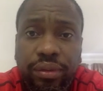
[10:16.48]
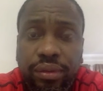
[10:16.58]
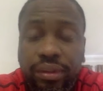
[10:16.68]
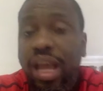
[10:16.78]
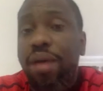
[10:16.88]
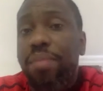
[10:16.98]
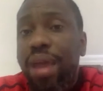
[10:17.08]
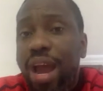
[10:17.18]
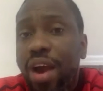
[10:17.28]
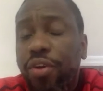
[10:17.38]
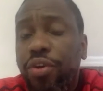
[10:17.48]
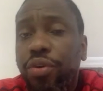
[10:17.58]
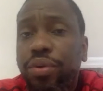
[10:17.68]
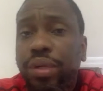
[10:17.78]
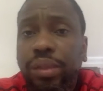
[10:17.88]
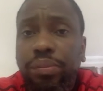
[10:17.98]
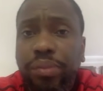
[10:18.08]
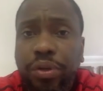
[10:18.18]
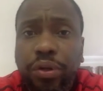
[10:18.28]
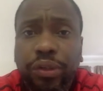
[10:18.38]
Some may argue
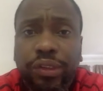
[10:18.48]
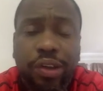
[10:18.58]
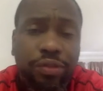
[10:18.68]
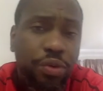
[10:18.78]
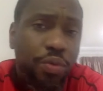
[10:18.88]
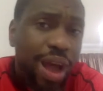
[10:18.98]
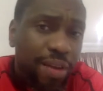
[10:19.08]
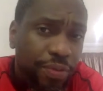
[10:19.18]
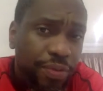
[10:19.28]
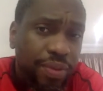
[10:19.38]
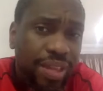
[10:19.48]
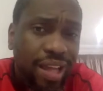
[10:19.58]
because of the wealth that